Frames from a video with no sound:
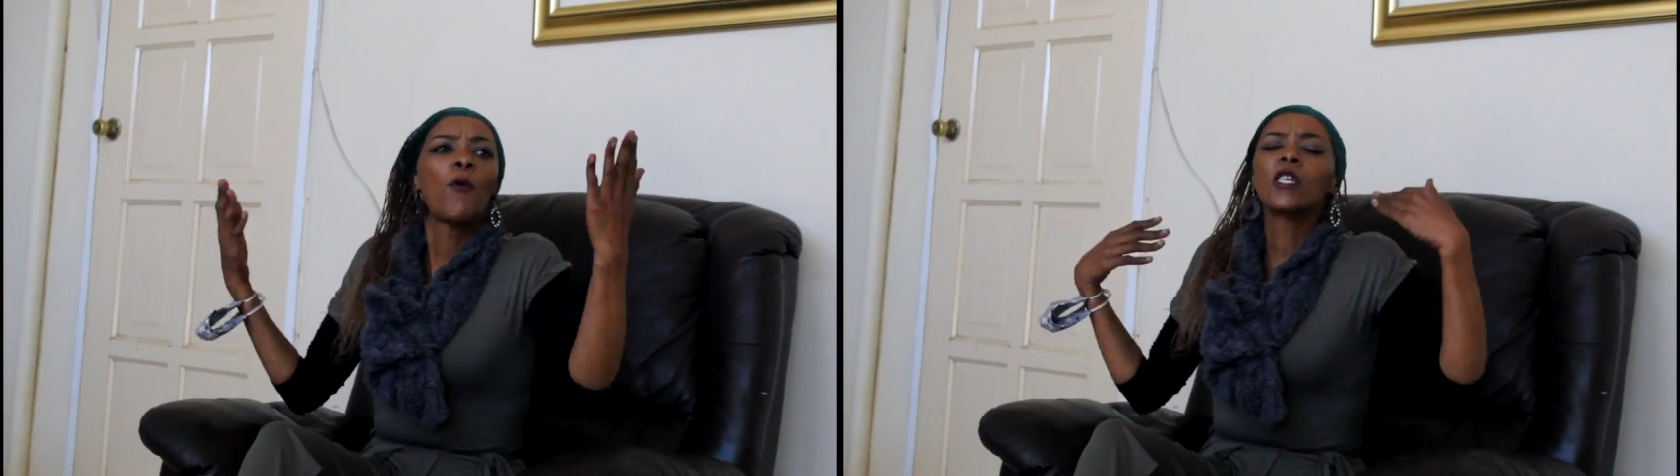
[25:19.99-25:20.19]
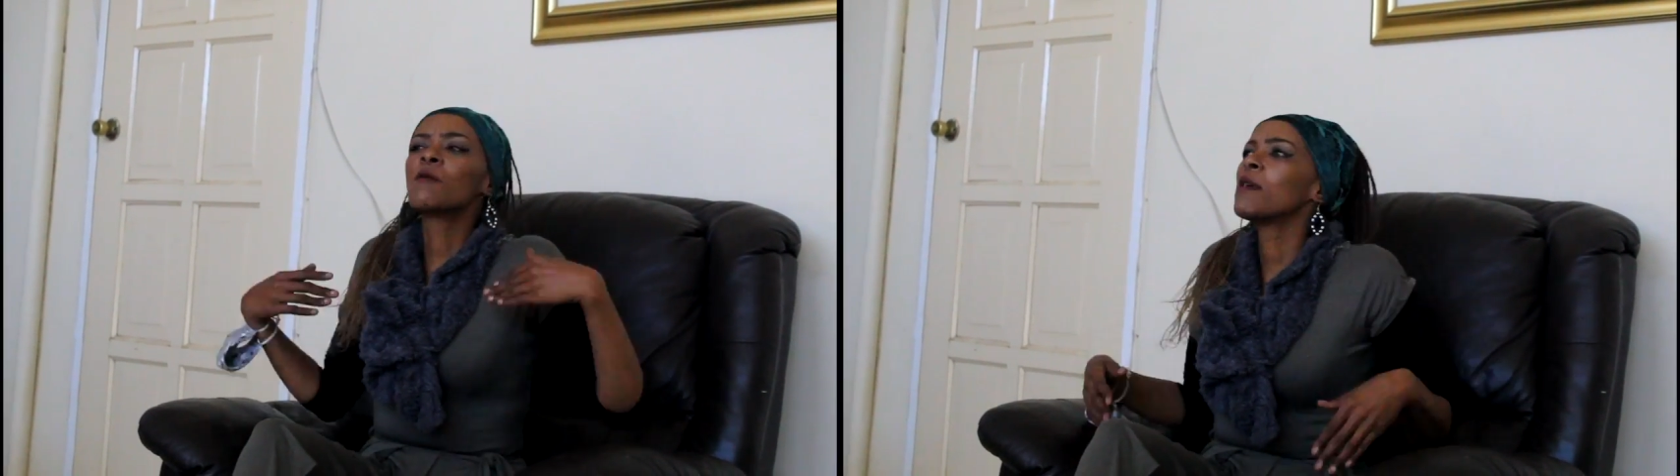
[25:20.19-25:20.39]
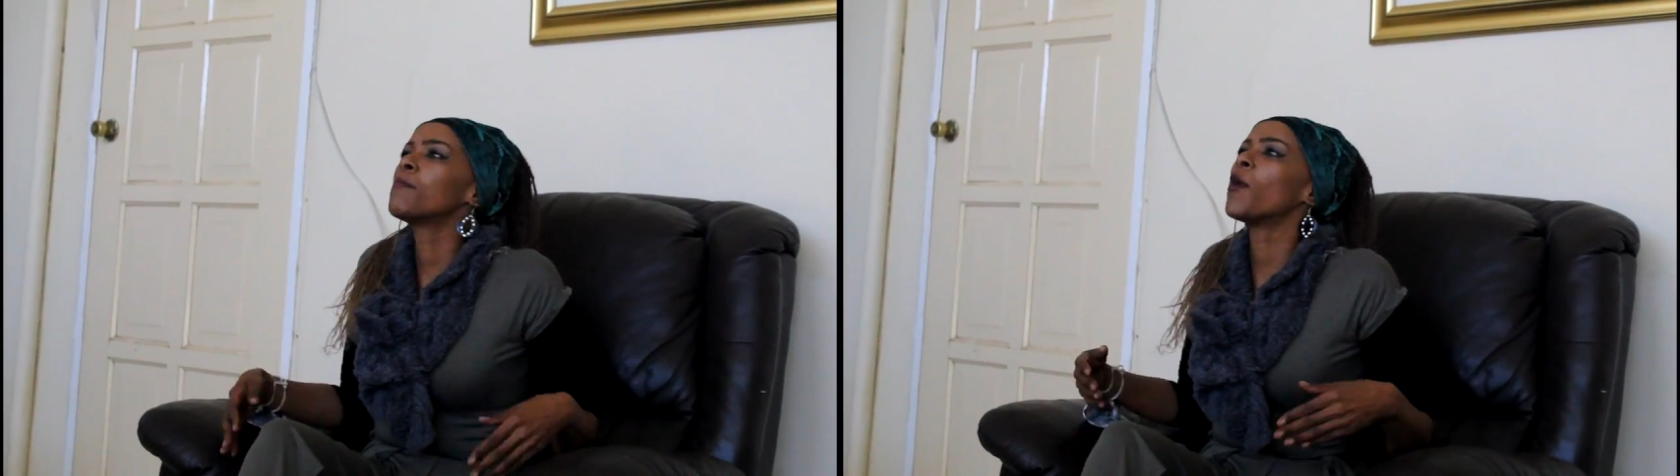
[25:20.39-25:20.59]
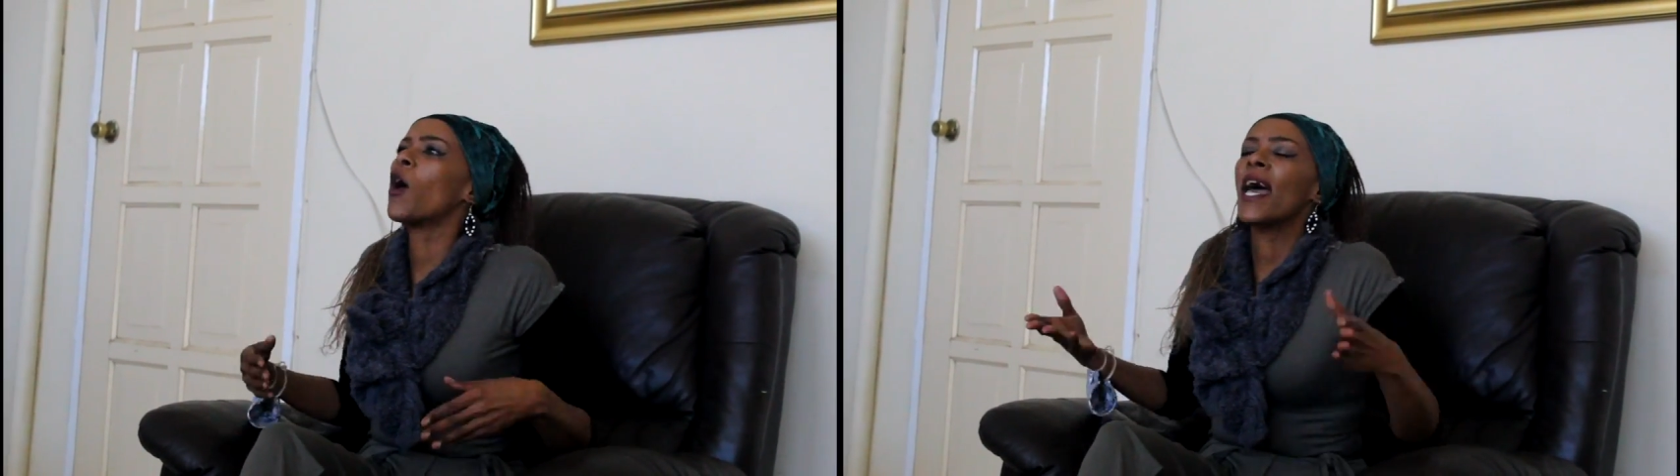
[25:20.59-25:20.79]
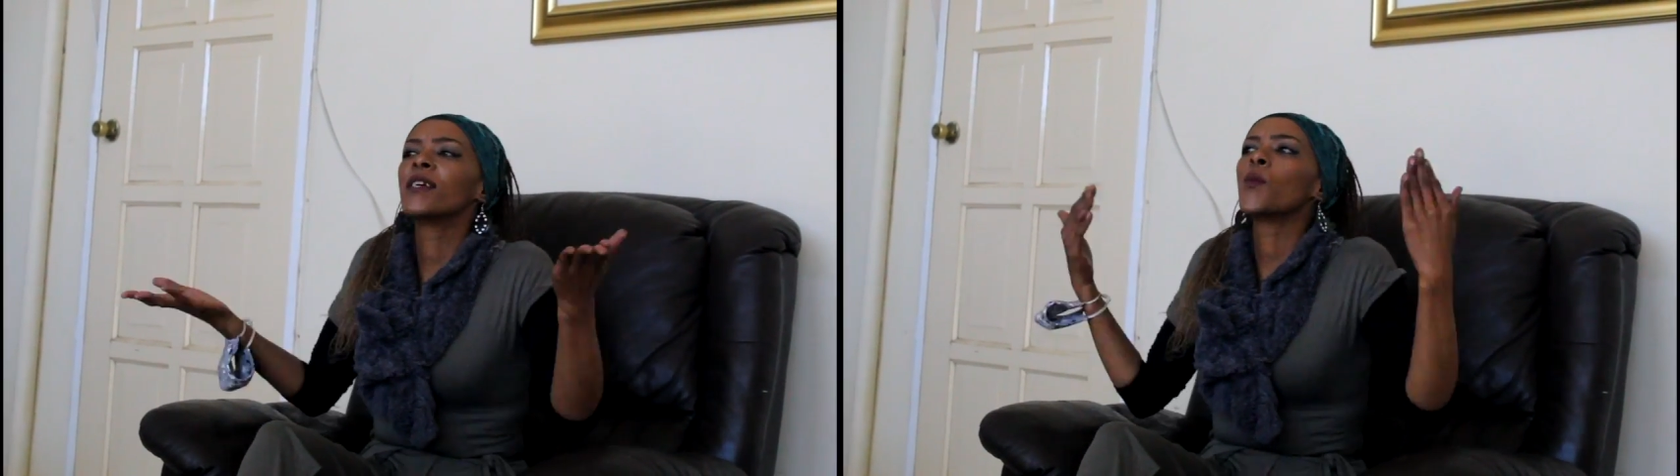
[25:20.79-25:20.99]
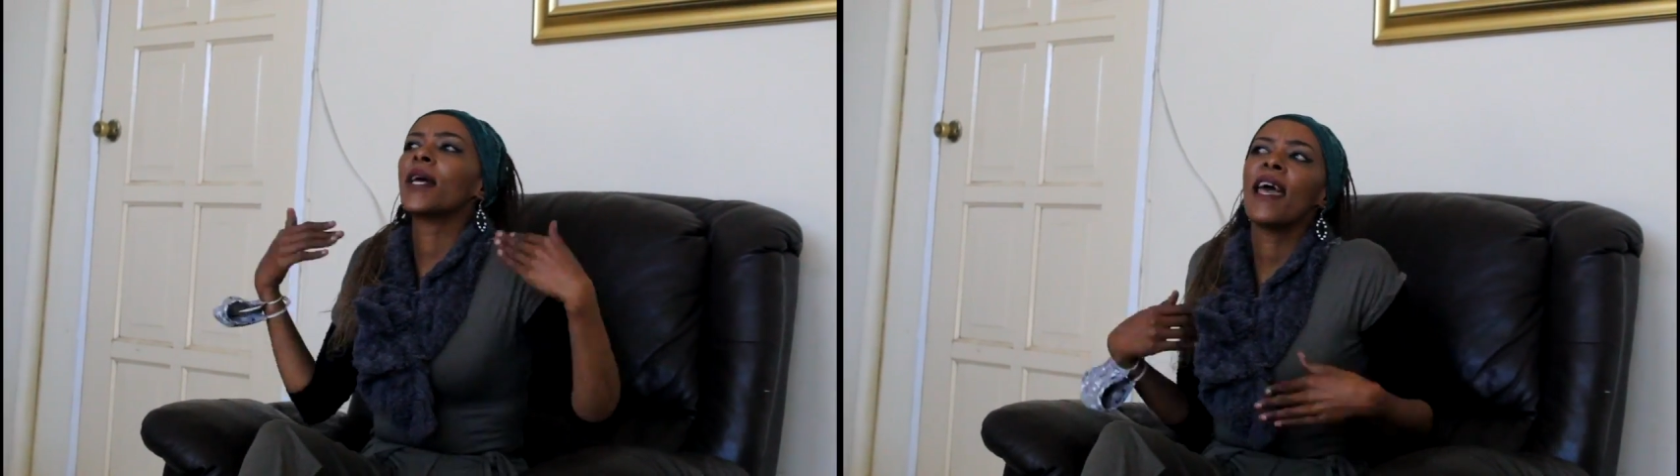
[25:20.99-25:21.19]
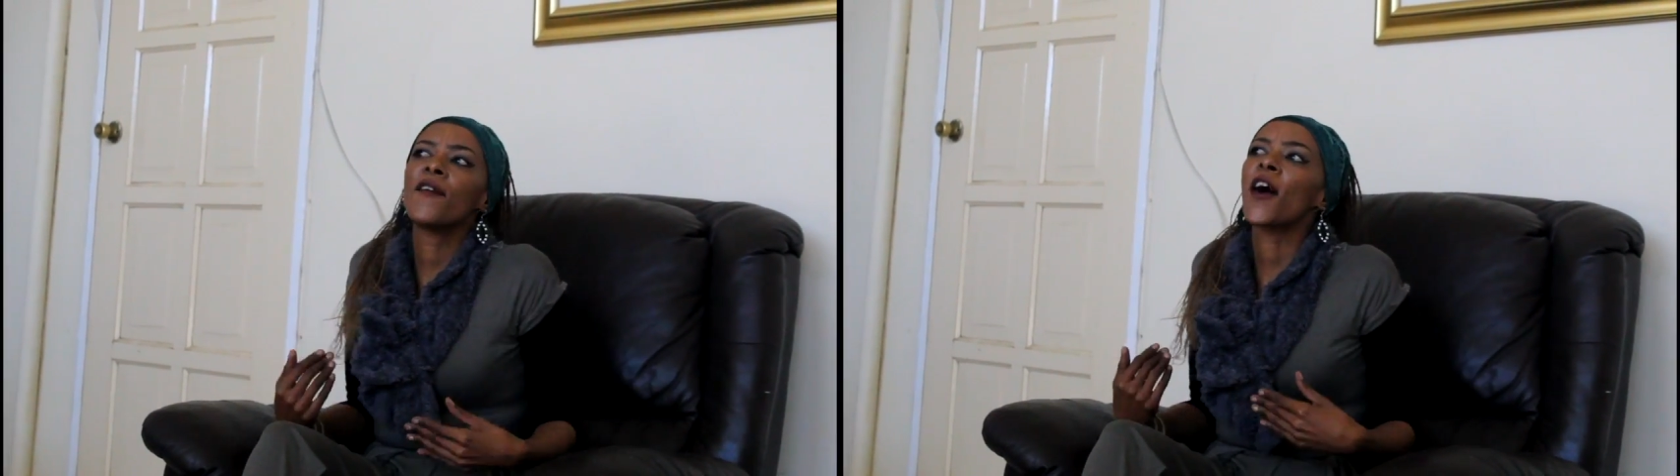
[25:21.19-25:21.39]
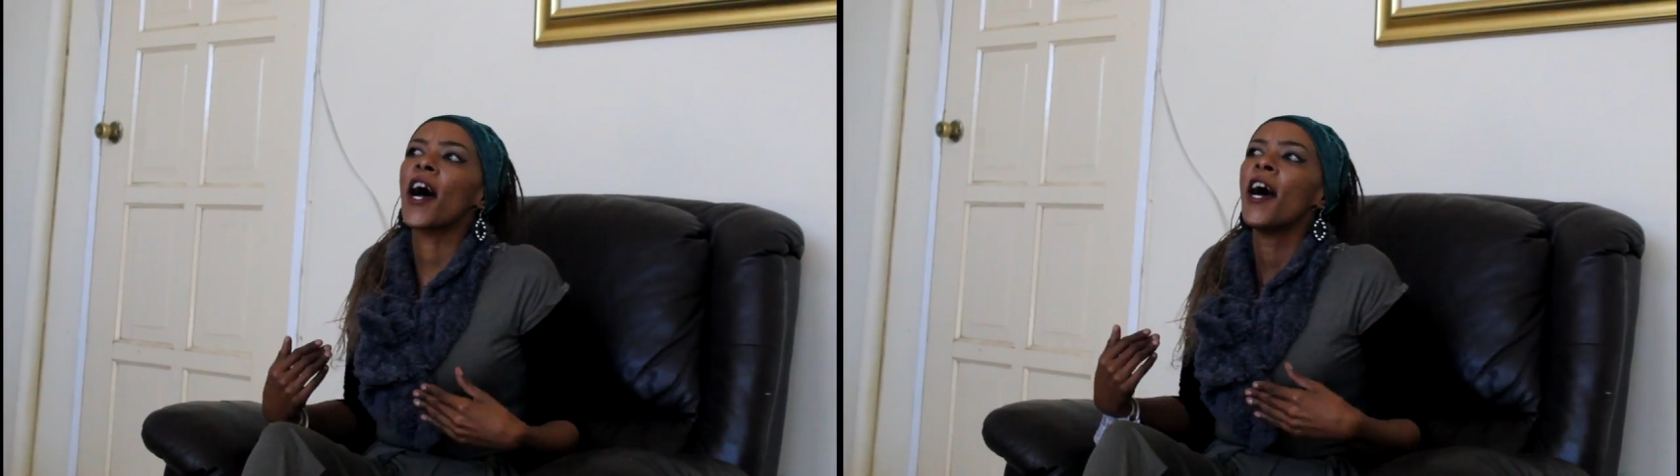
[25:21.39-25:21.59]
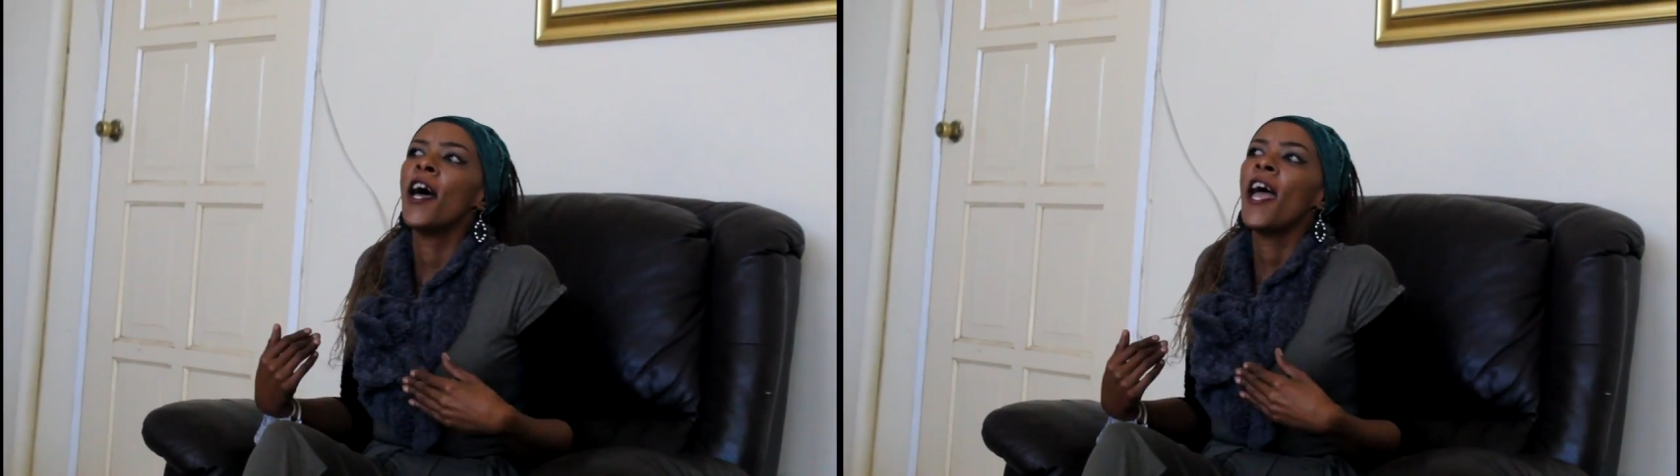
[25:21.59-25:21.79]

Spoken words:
sports people, as whatever,